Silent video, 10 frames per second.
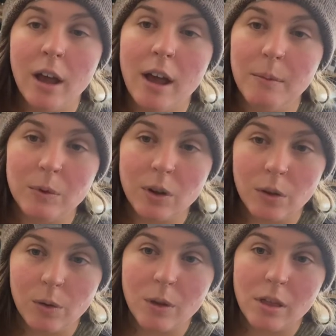
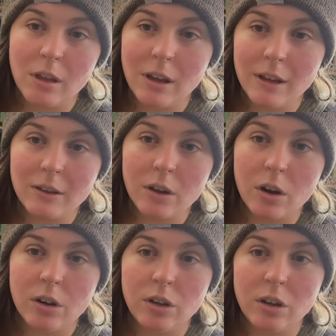So these
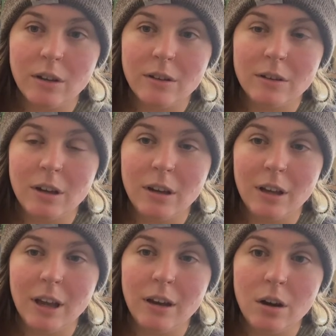are just
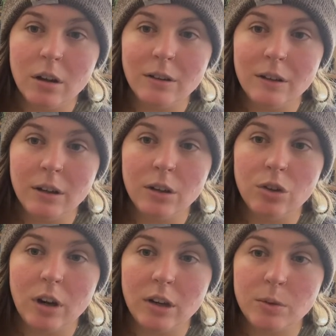in non-scented
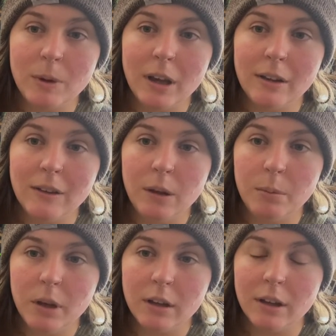trash bags in
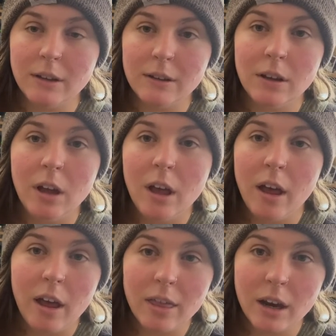buckets,
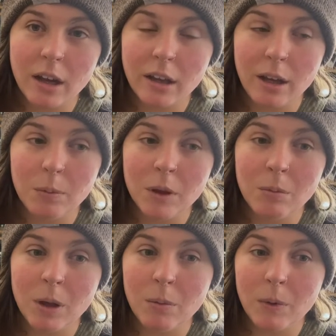and then I keep them
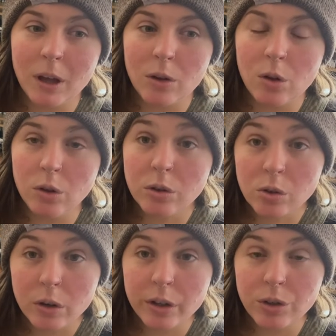in my cold
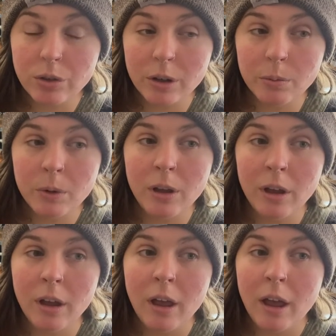storage room
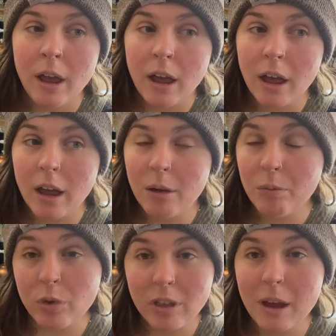for
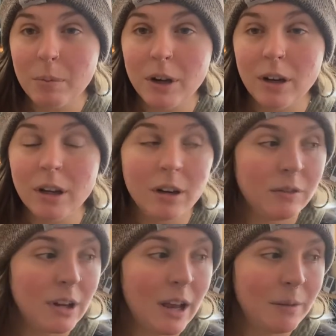that period of
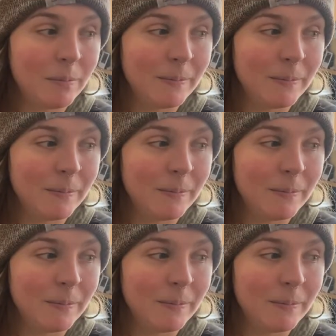time,